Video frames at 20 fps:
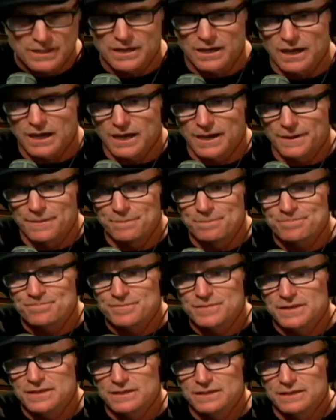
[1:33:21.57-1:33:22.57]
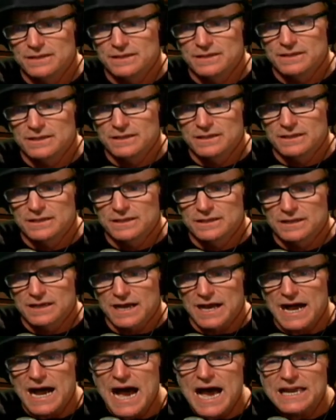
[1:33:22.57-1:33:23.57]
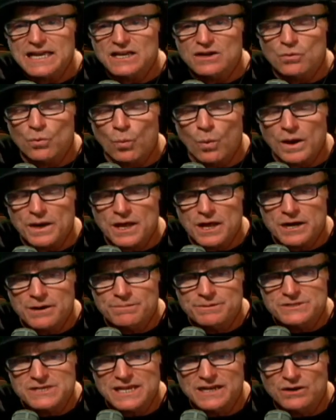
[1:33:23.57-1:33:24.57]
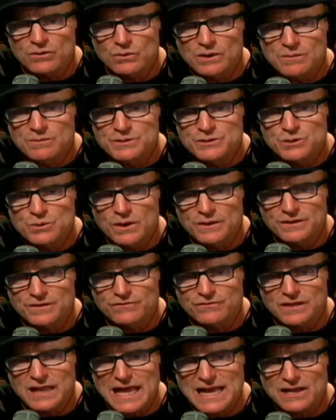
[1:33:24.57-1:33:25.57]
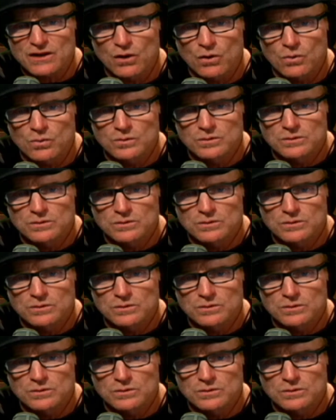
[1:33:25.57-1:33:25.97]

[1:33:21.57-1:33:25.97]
I 100% agree with you on the Flacco